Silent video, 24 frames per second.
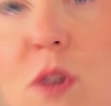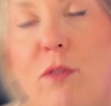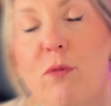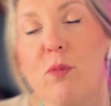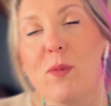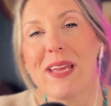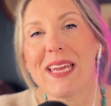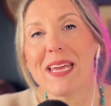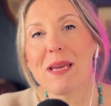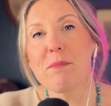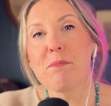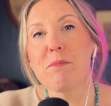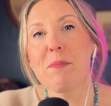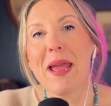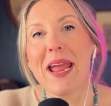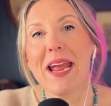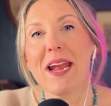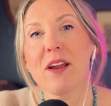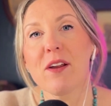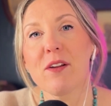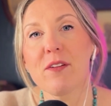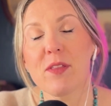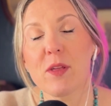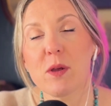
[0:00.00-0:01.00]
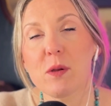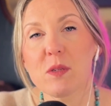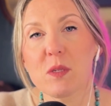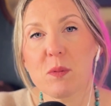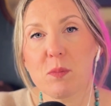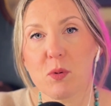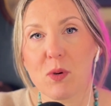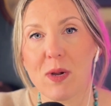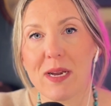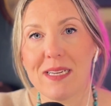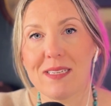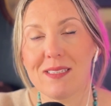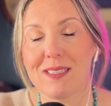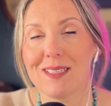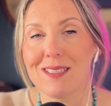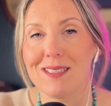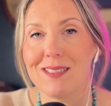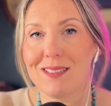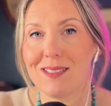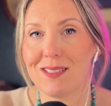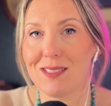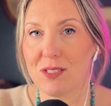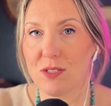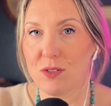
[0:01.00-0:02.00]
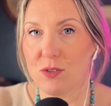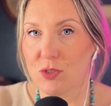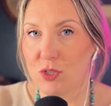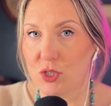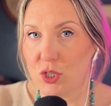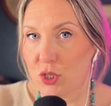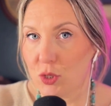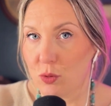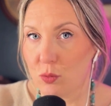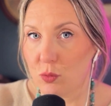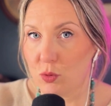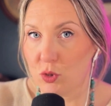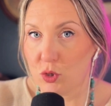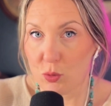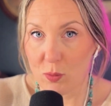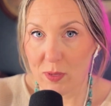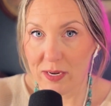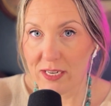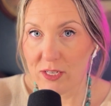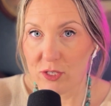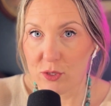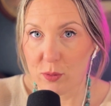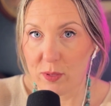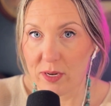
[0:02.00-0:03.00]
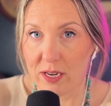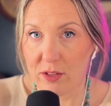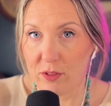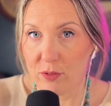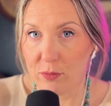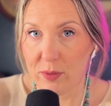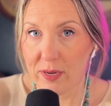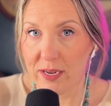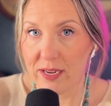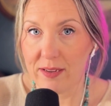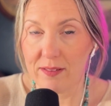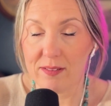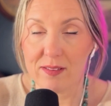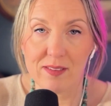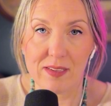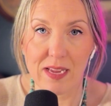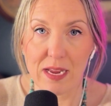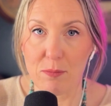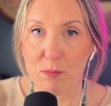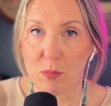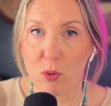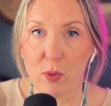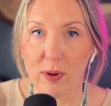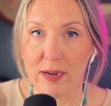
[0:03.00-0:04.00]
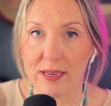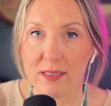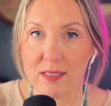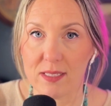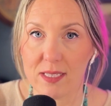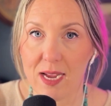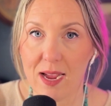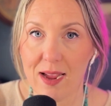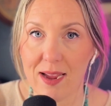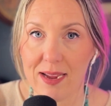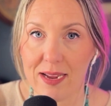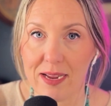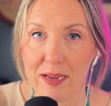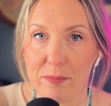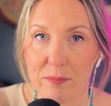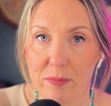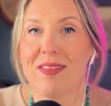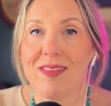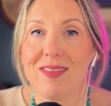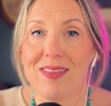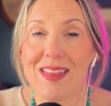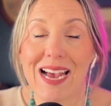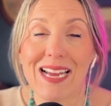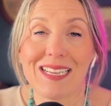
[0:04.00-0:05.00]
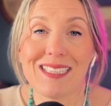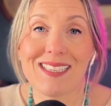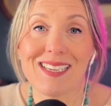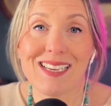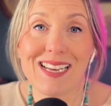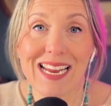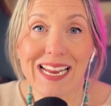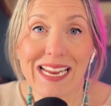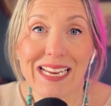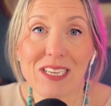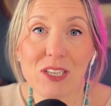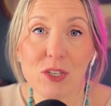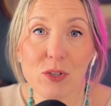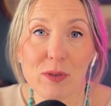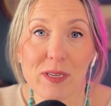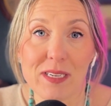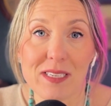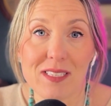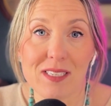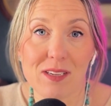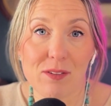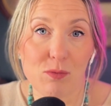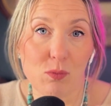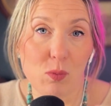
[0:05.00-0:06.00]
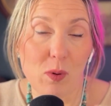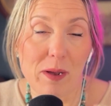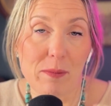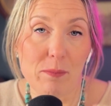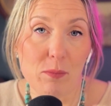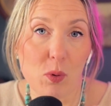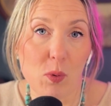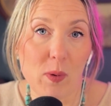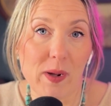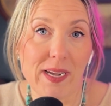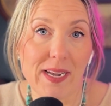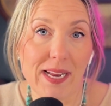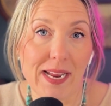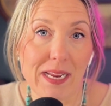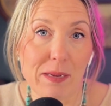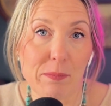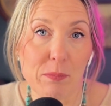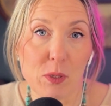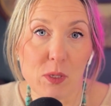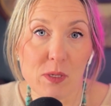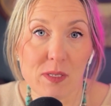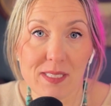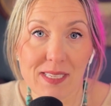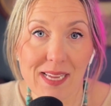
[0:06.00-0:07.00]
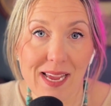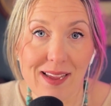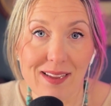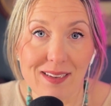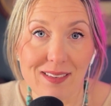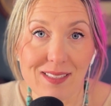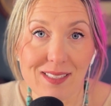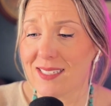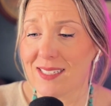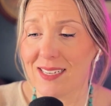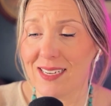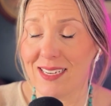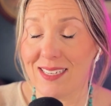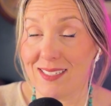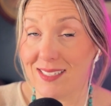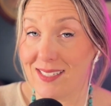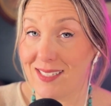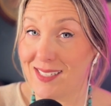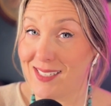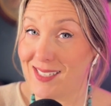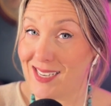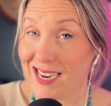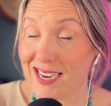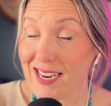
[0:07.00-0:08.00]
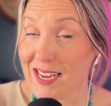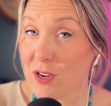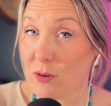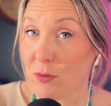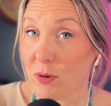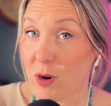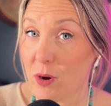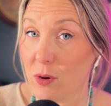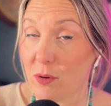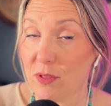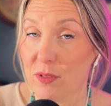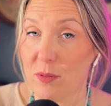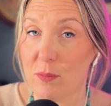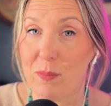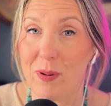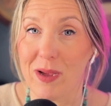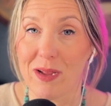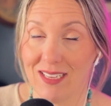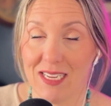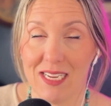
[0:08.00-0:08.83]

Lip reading: If we compare those prices to 2023 at the same point in time, that's an increase of 1.8%. It's steady growth, but